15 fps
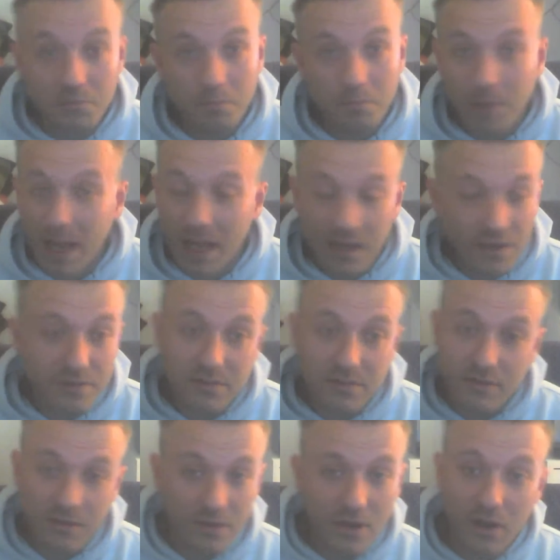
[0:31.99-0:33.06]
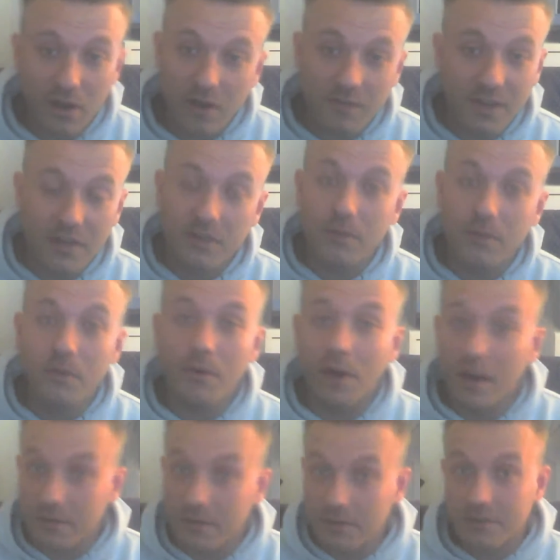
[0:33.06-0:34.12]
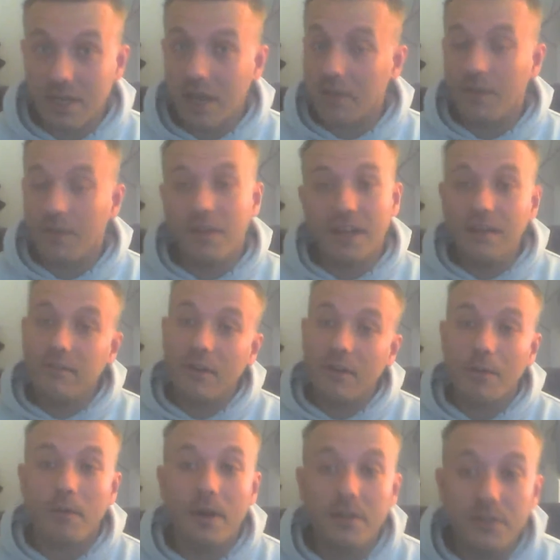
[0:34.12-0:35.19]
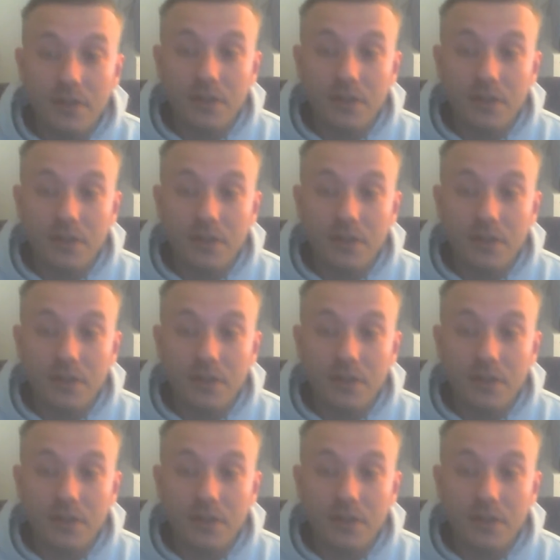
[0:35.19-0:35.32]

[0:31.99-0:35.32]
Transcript: battlers, the lot of you, you all held us down. Thank you very much.